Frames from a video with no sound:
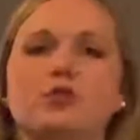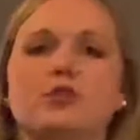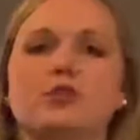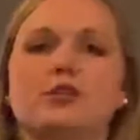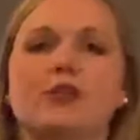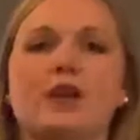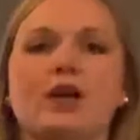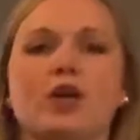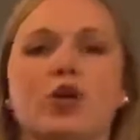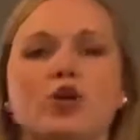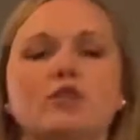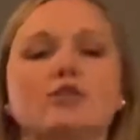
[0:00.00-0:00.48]

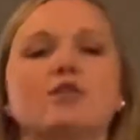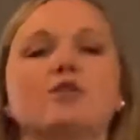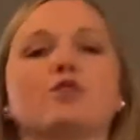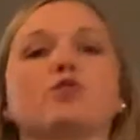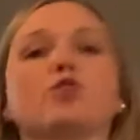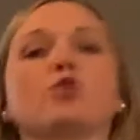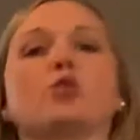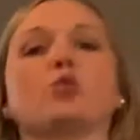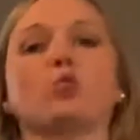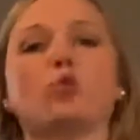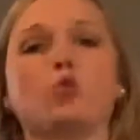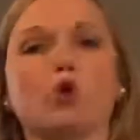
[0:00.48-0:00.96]
take on
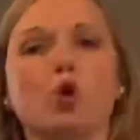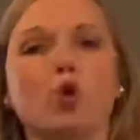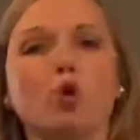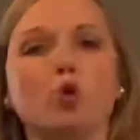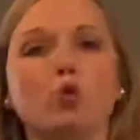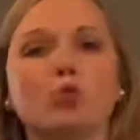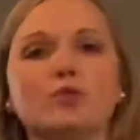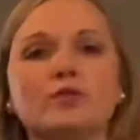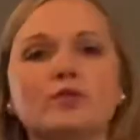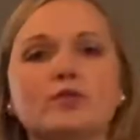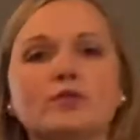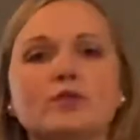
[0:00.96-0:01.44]
different
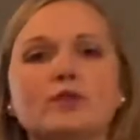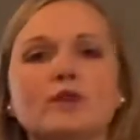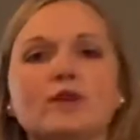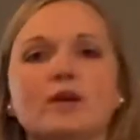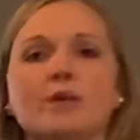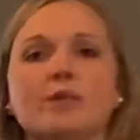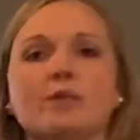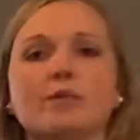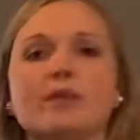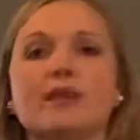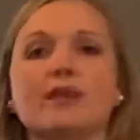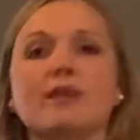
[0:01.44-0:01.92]
roles,
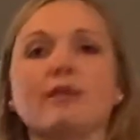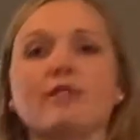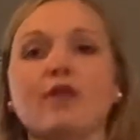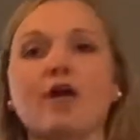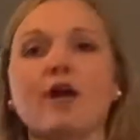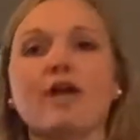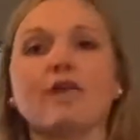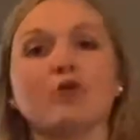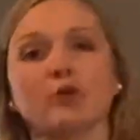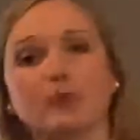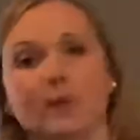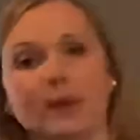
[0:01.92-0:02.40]
but give
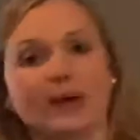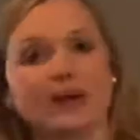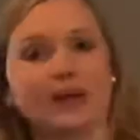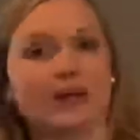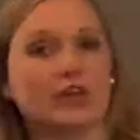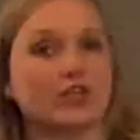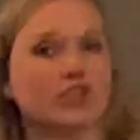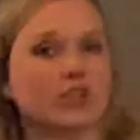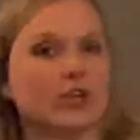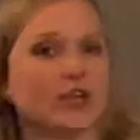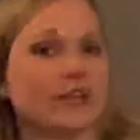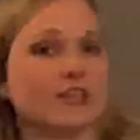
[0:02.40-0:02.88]
everybody
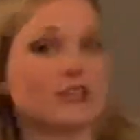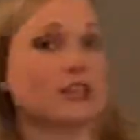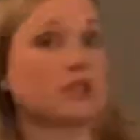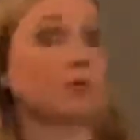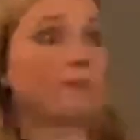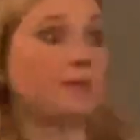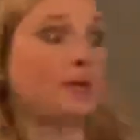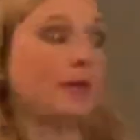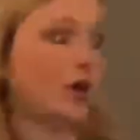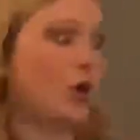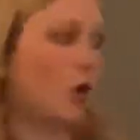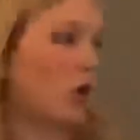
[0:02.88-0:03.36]
a chance to
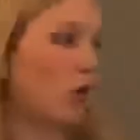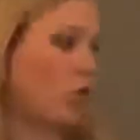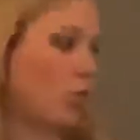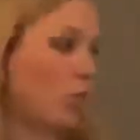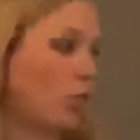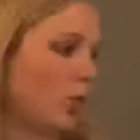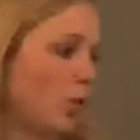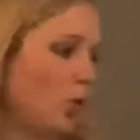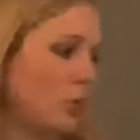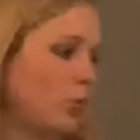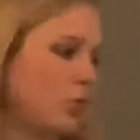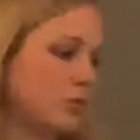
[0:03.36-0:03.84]
be all the
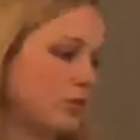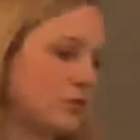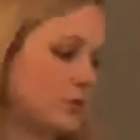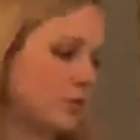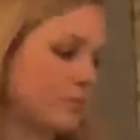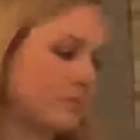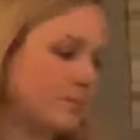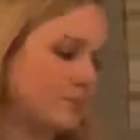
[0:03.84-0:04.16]
roles.